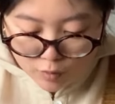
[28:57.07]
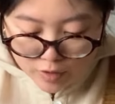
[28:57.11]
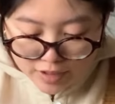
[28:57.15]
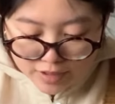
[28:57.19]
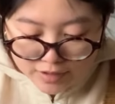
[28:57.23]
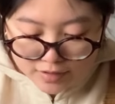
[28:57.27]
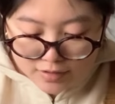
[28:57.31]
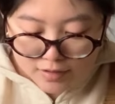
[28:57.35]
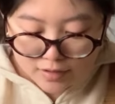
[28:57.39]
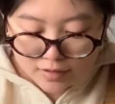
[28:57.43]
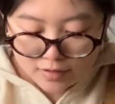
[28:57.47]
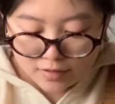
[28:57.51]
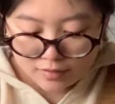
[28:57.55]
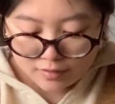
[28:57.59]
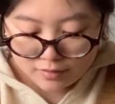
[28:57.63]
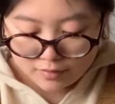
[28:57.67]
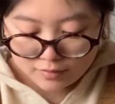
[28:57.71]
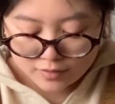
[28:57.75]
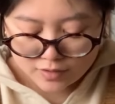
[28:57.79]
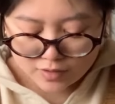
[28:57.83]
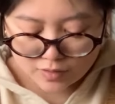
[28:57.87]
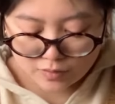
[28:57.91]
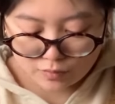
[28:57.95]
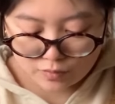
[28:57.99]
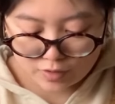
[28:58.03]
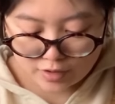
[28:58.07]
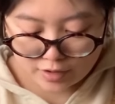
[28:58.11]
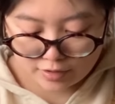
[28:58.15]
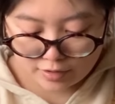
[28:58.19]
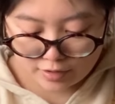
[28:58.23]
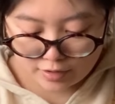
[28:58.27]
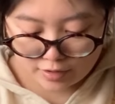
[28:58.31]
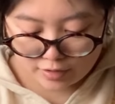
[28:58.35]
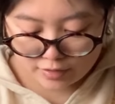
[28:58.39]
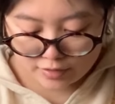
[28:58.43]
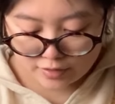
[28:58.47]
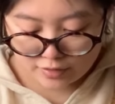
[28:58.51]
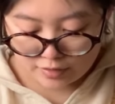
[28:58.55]
weight
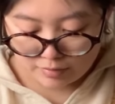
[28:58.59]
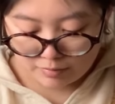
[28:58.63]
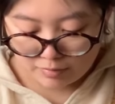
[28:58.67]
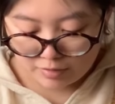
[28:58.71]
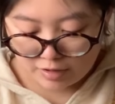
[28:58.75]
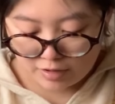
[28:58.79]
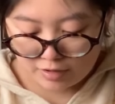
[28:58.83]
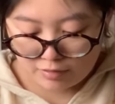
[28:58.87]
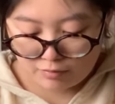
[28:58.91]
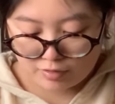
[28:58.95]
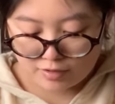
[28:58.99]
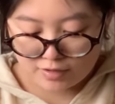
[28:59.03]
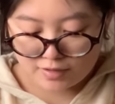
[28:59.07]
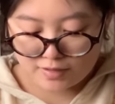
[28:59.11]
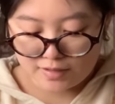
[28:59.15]
sweater, so I'm knitting with